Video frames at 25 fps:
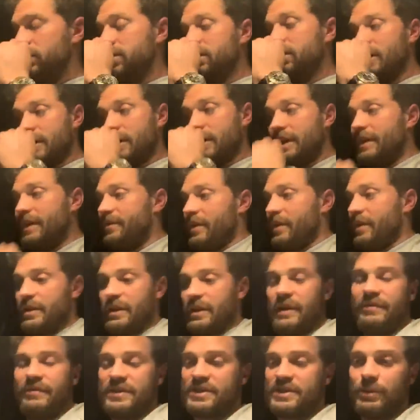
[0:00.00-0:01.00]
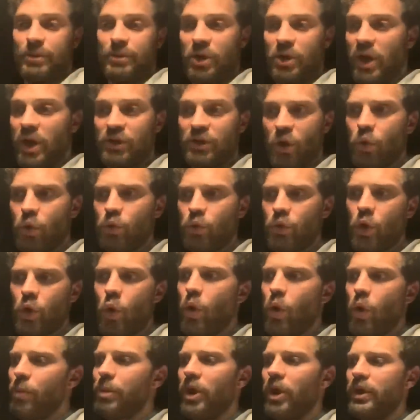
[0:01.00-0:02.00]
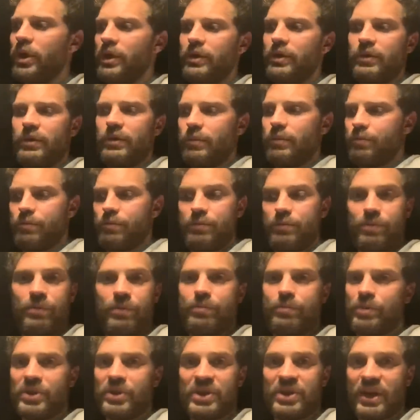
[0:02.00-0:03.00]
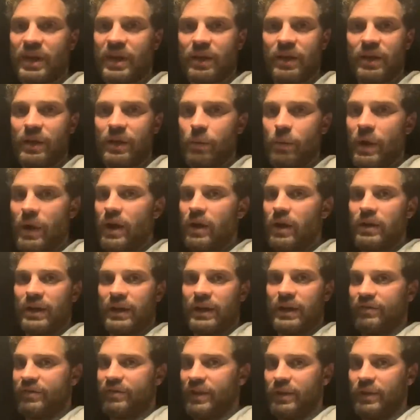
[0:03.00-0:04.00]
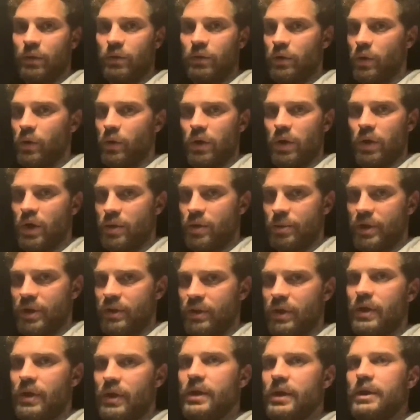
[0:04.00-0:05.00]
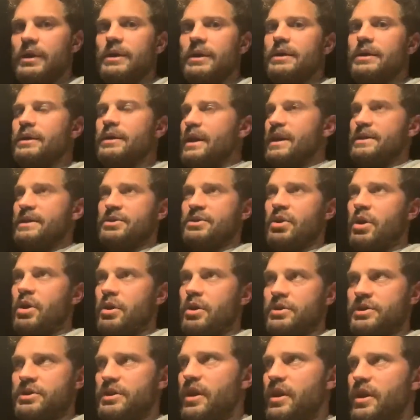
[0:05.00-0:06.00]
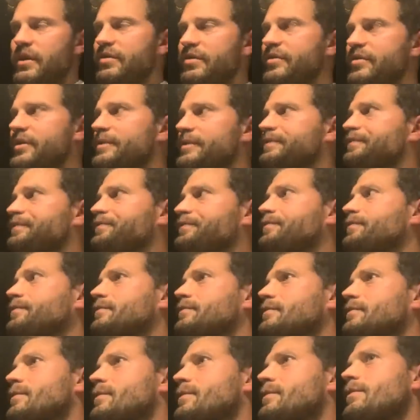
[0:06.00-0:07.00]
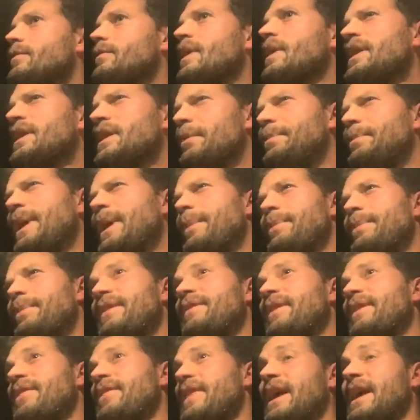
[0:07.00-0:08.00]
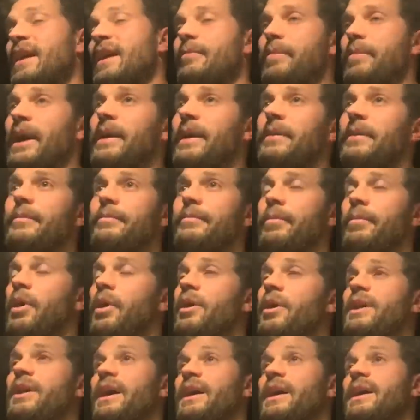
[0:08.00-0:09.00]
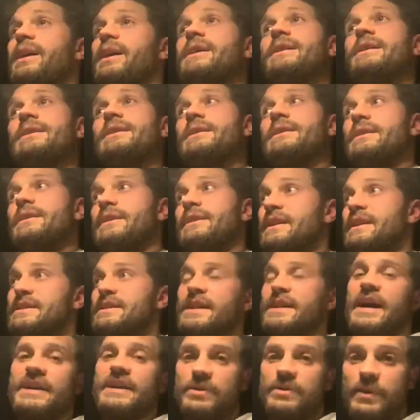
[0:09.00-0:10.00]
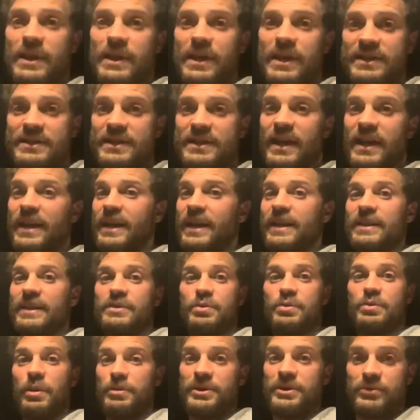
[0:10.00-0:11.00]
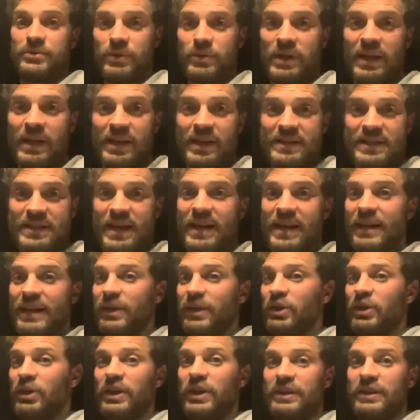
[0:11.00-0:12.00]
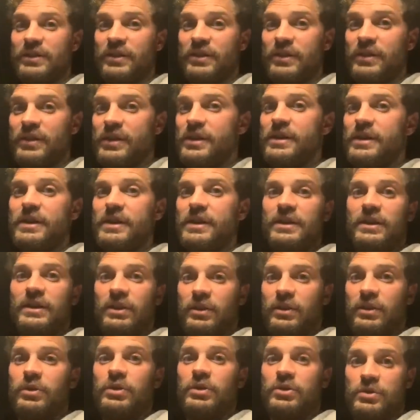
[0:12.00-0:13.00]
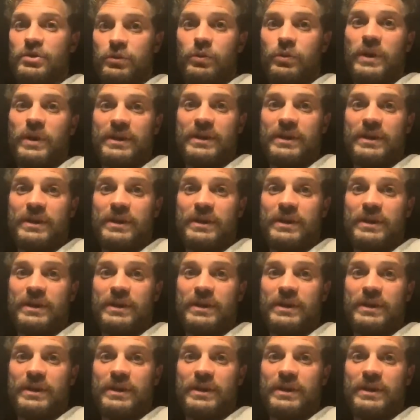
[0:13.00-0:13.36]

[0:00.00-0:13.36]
if and um, if it's someone I don't know about particularly well, like if I don't know a lot about his or her stuff, there'll be a bit of a thing about about like these guys are really exciting, this woman's really exciting. You need to you, you should